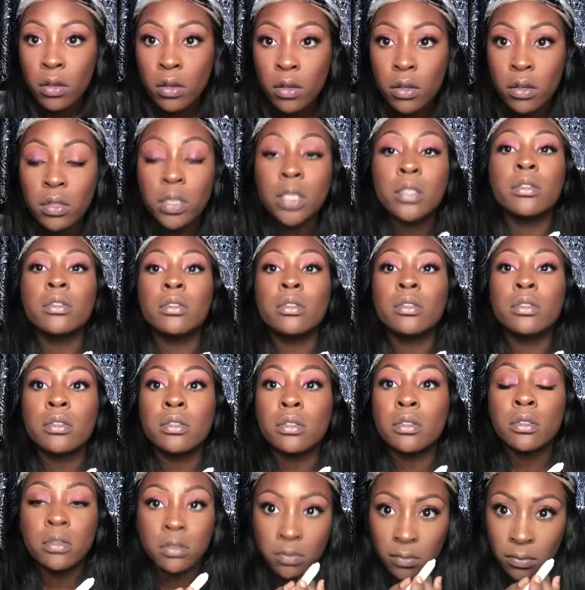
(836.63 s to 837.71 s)
And then
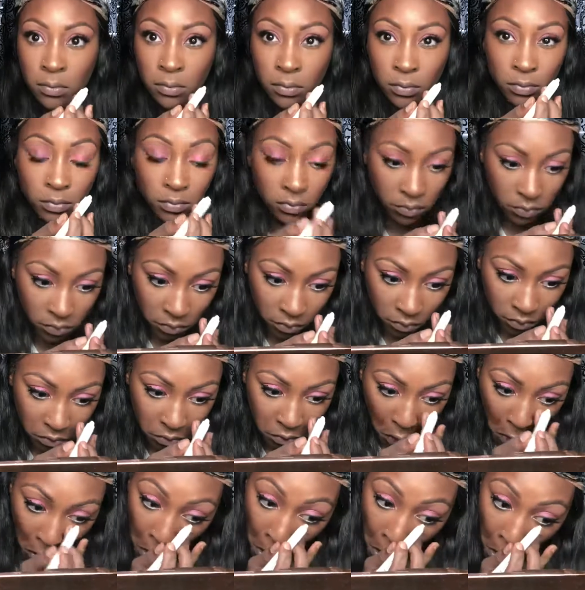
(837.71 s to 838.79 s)
I'm just going to take
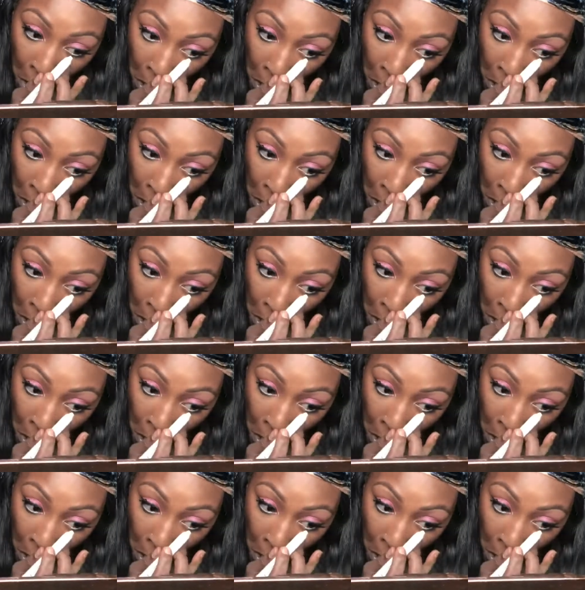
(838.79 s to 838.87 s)
another